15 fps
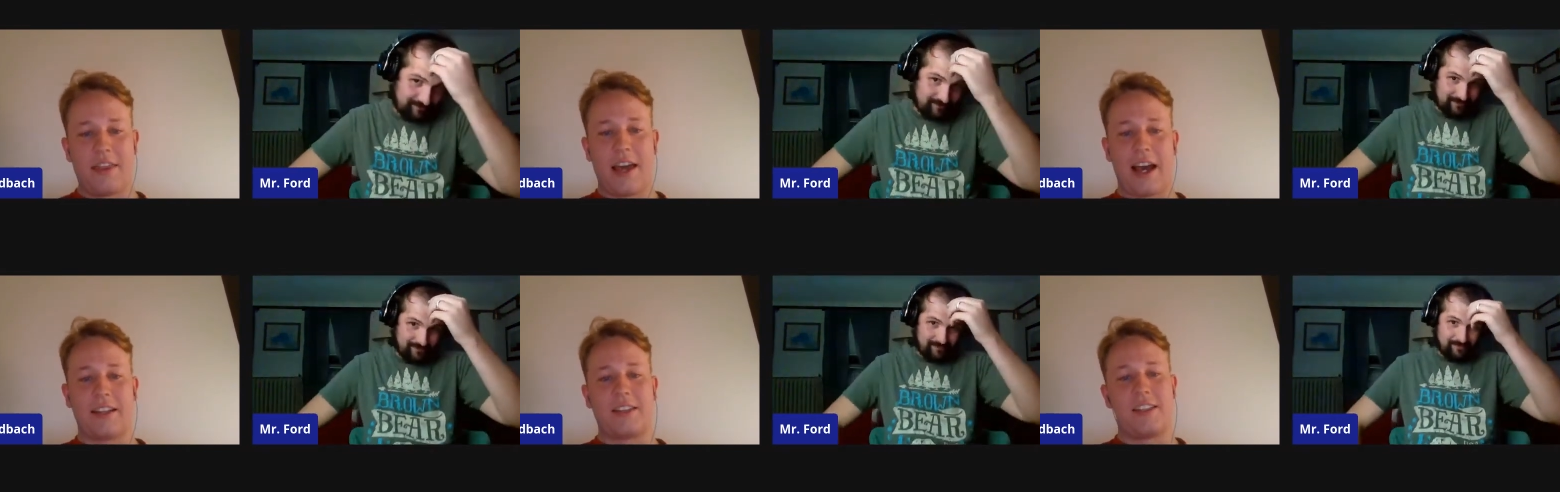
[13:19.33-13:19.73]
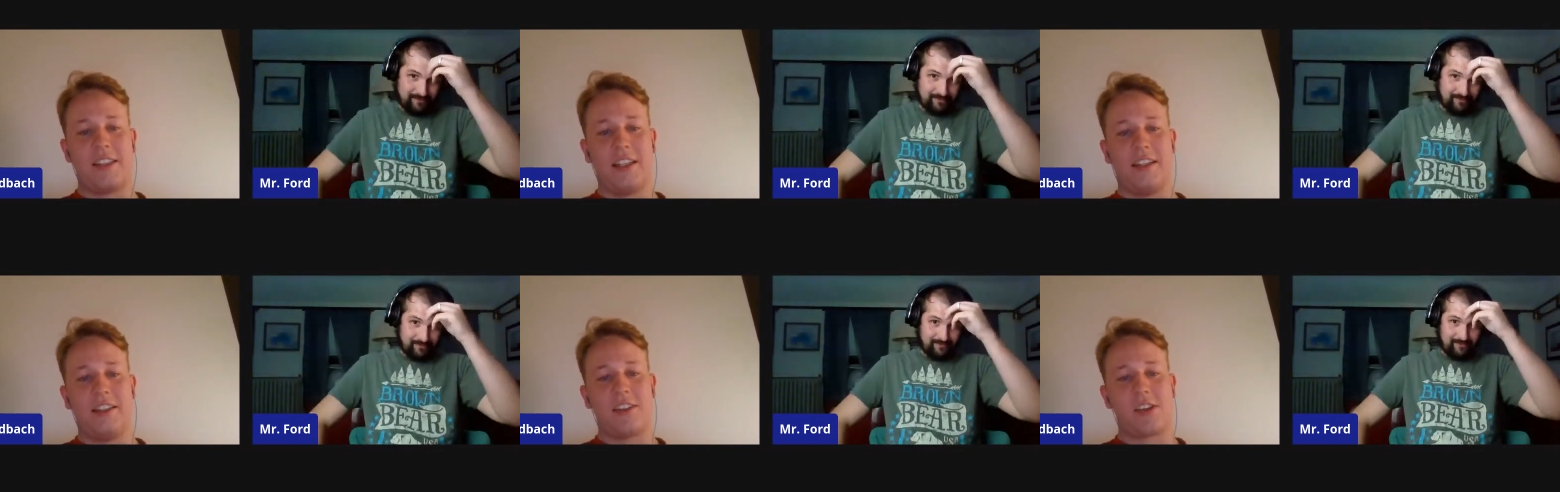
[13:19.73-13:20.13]
Speaker 1: that
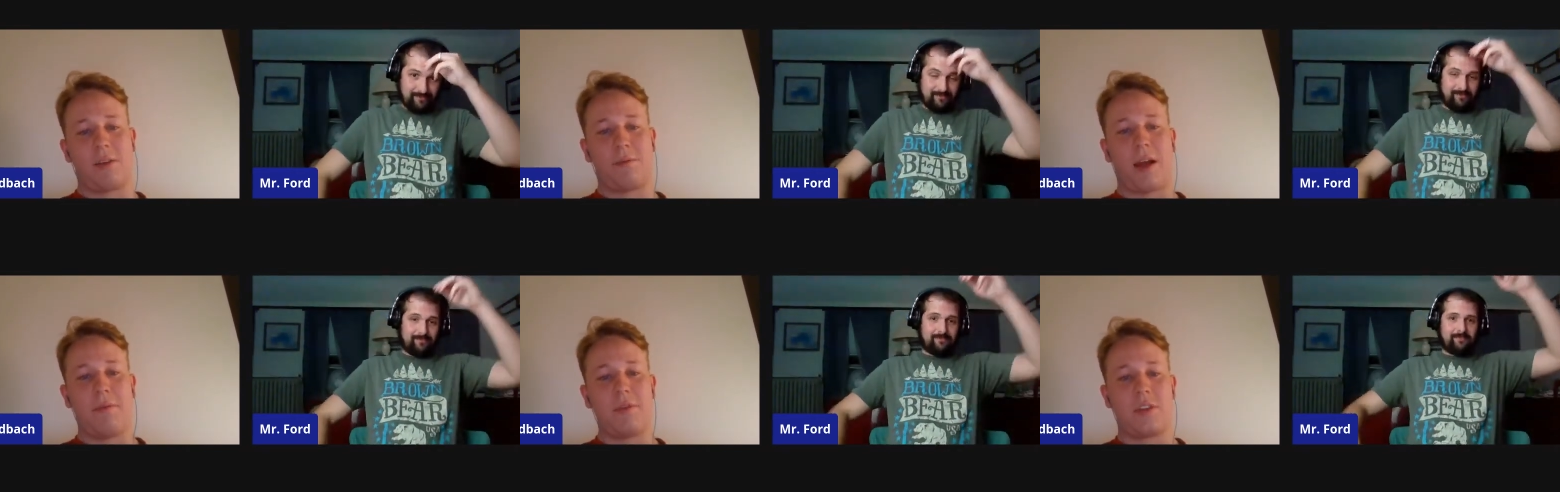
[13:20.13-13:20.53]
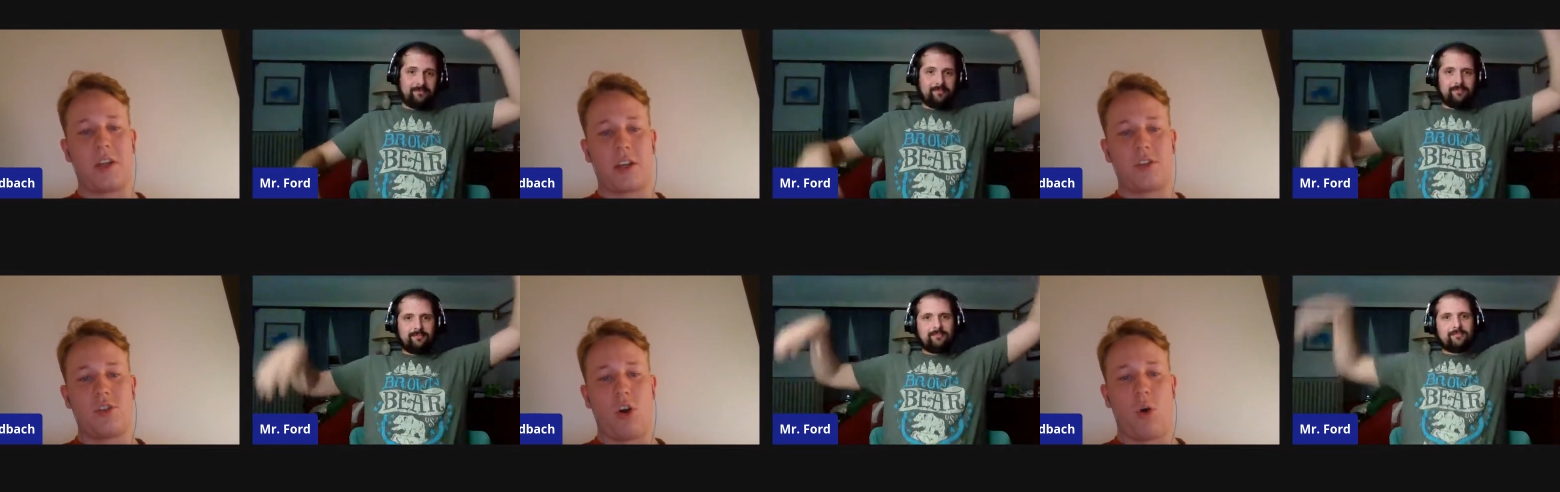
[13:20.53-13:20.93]
scene sometimes
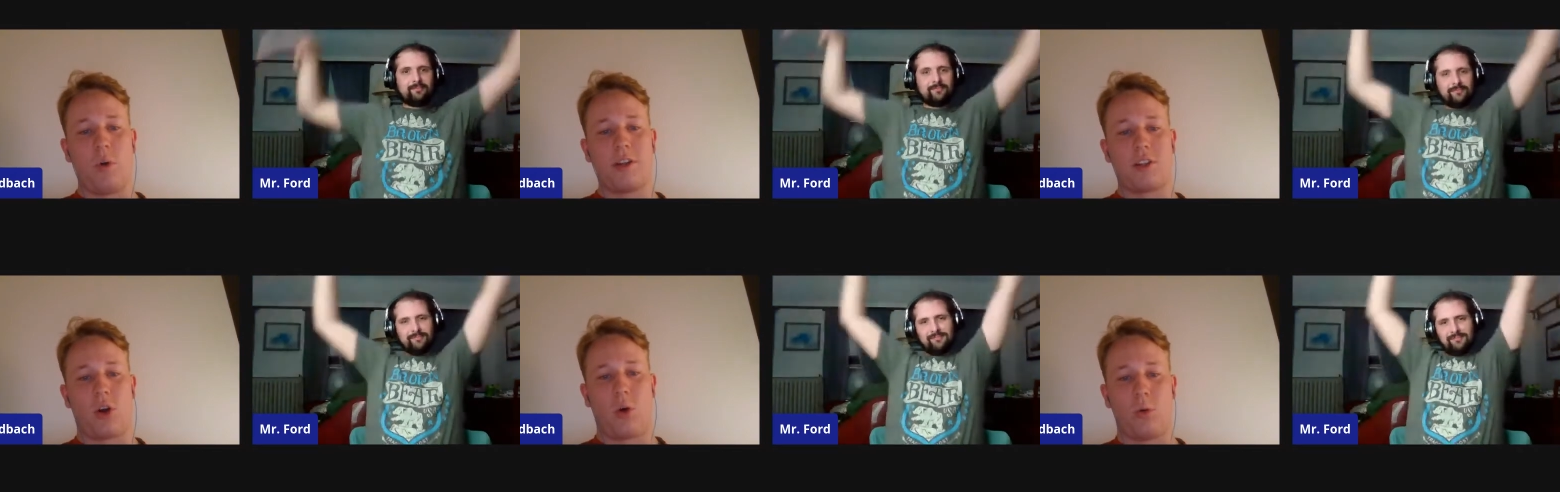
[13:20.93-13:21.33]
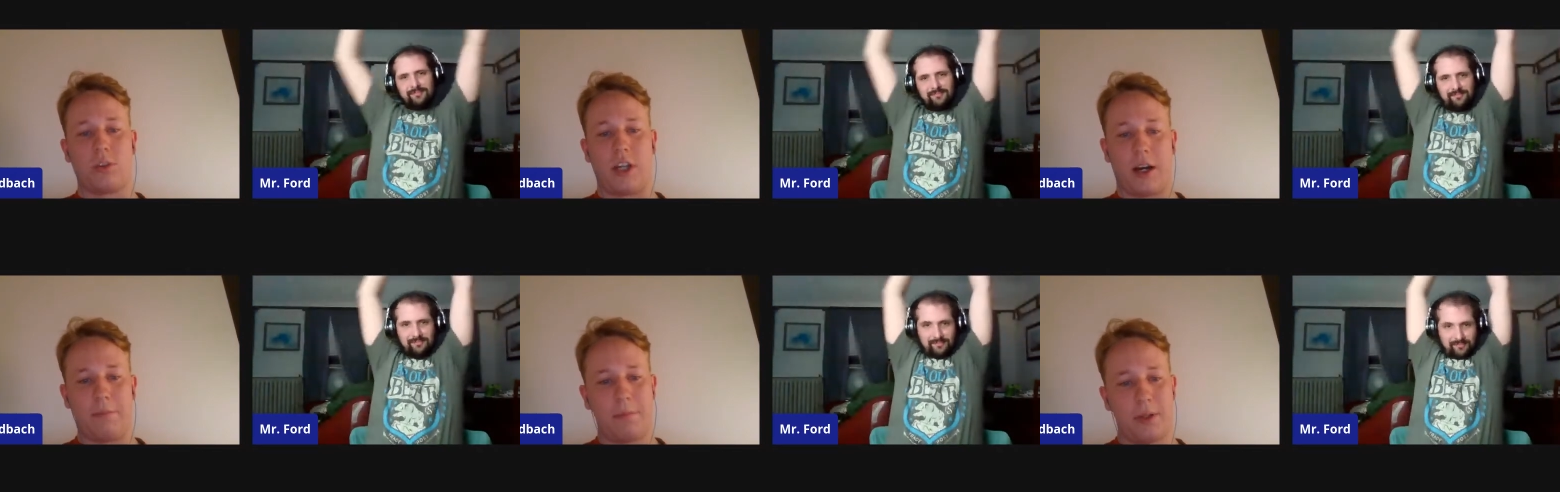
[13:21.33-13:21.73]
doesn't always
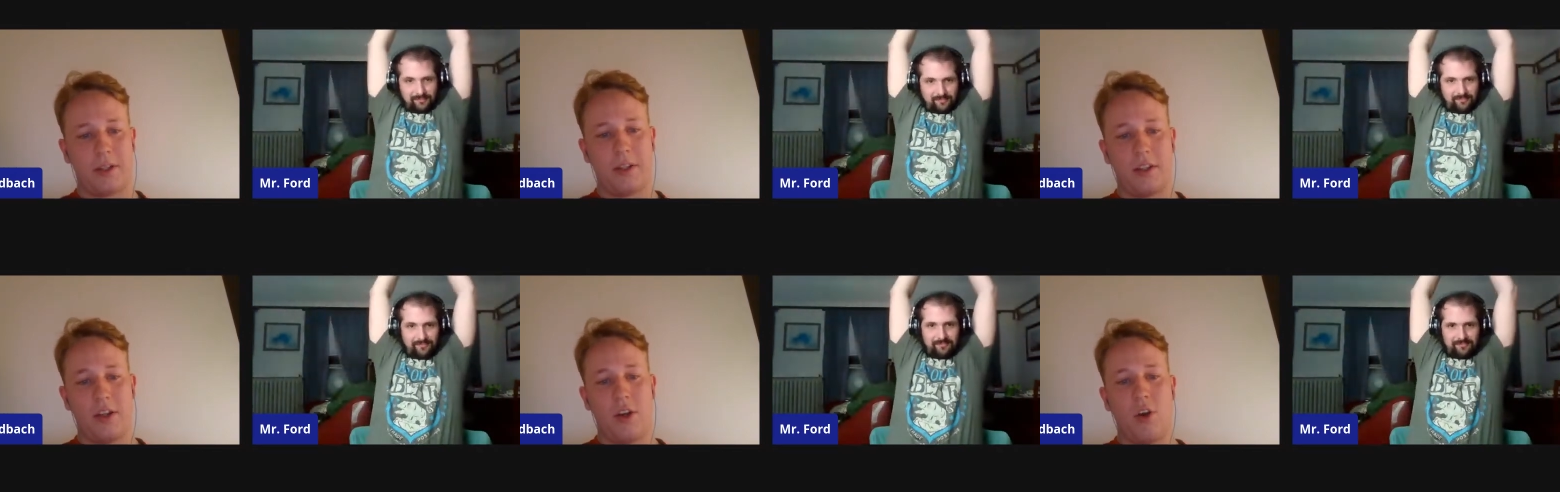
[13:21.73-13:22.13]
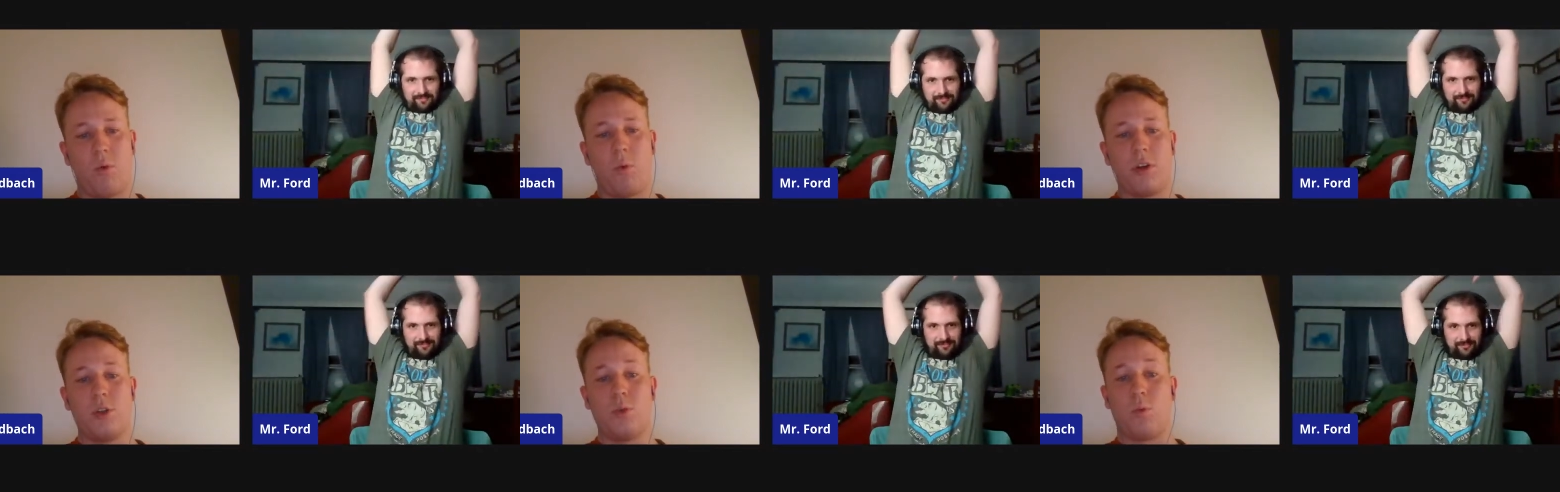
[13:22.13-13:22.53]
hold up
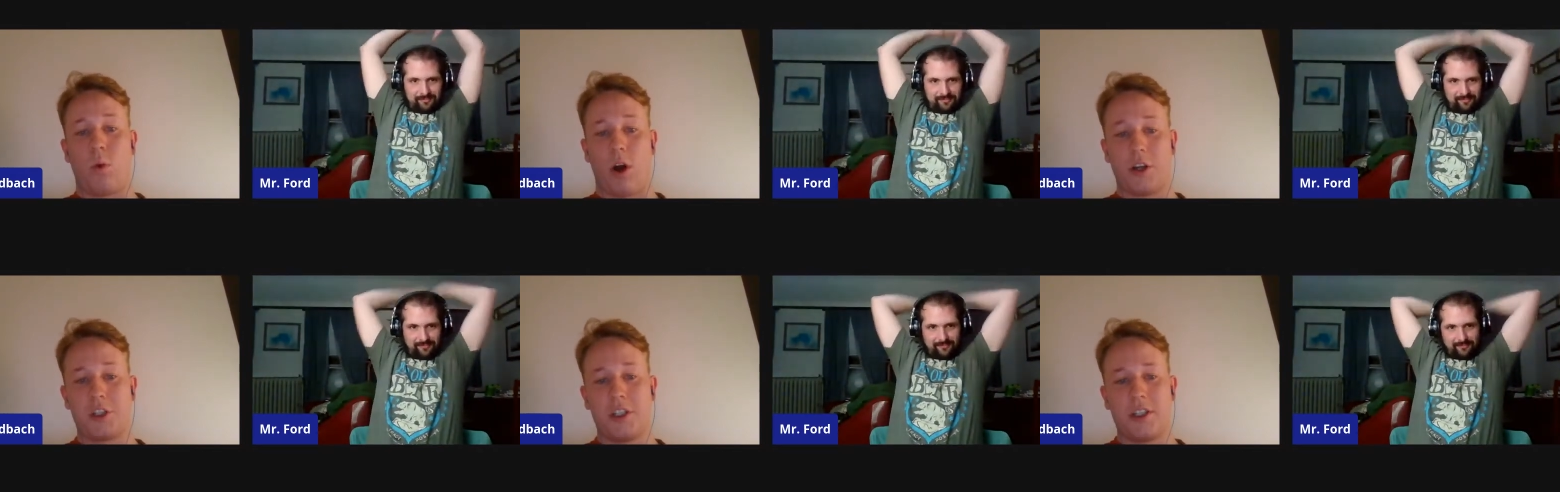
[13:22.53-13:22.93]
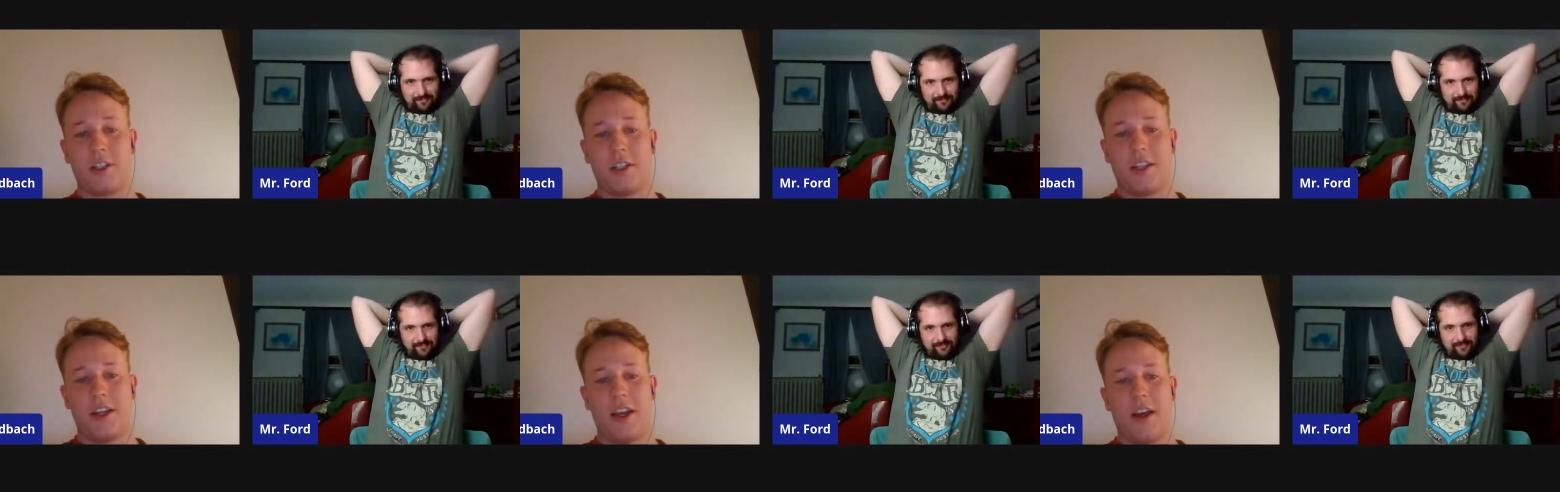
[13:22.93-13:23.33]
when you watch
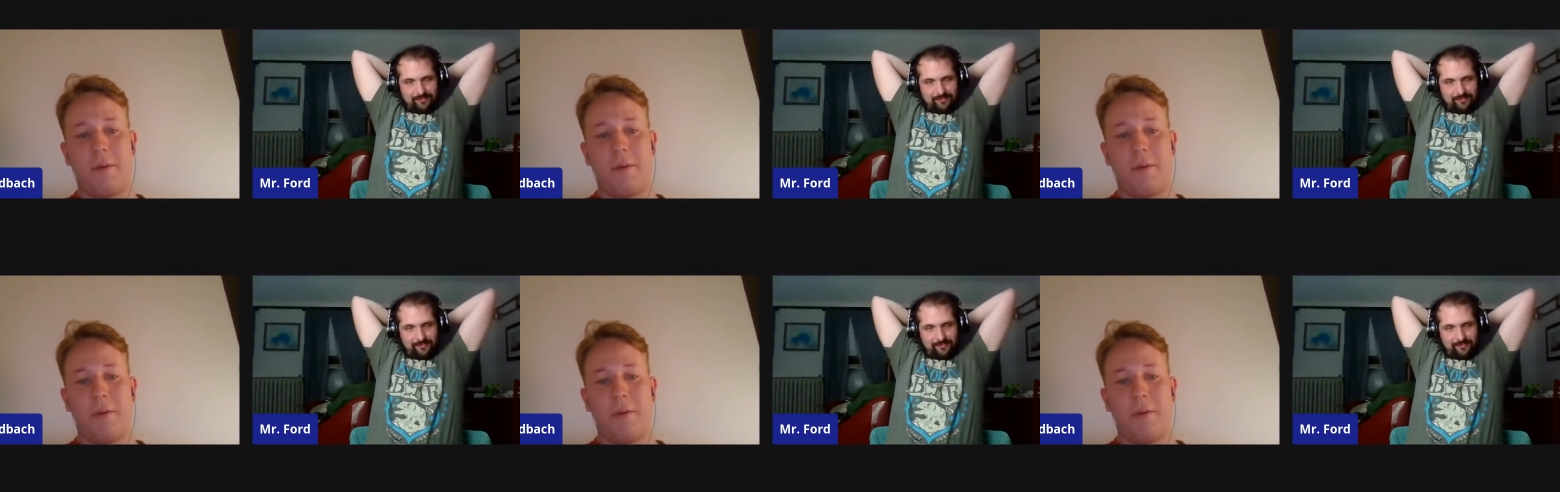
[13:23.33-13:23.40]
it,